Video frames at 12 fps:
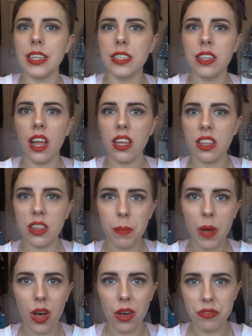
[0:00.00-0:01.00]
it's like the
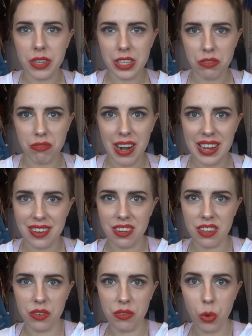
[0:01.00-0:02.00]
perfect red
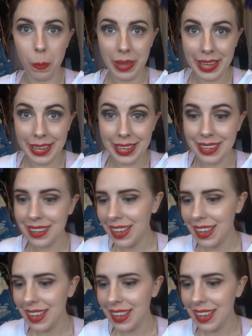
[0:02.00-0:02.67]
for me